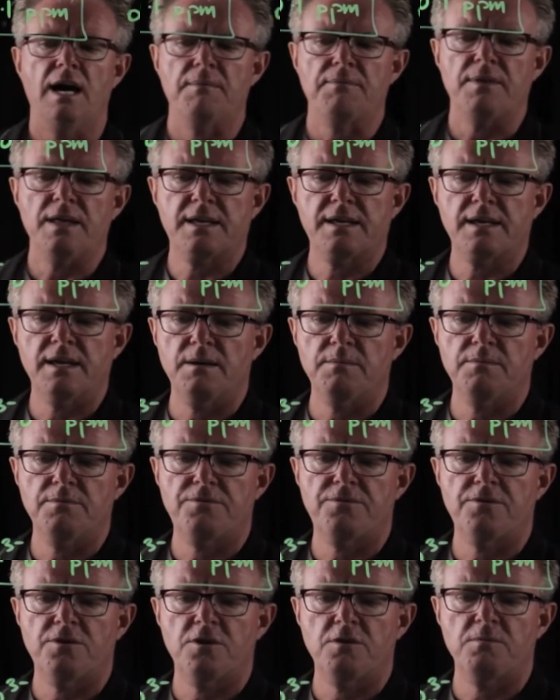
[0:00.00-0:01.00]
They come
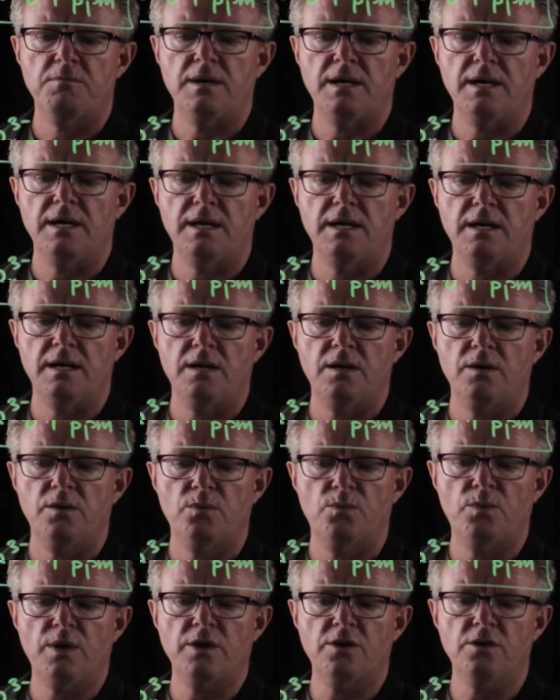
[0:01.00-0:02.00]
from
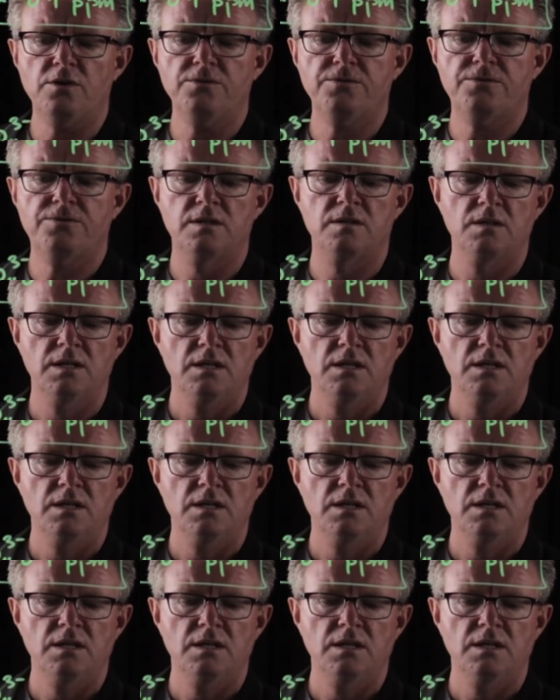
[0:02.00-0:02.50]
runoff